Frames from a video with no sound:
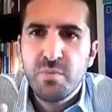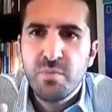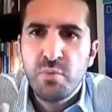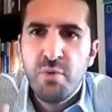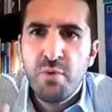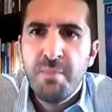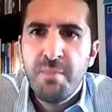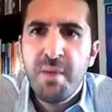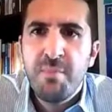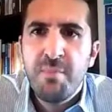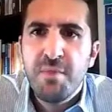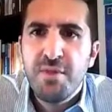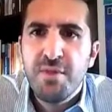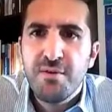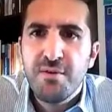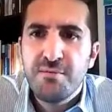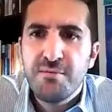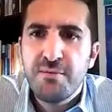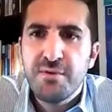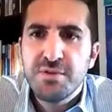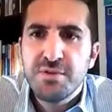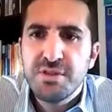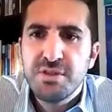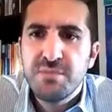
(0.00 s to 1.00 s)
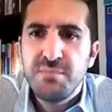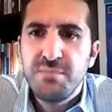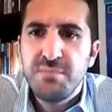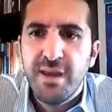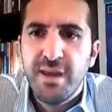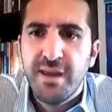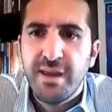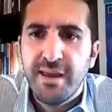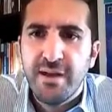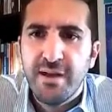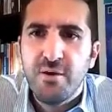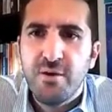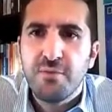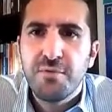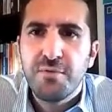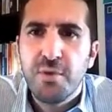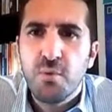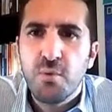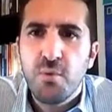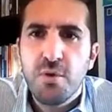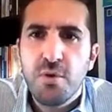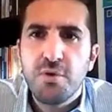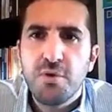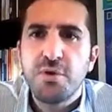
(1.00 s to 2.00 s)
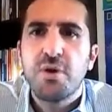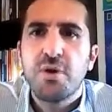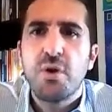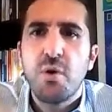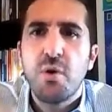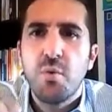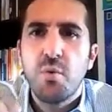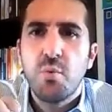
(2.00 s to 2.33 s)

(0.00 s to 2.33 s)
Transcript: remember the first meaning of the word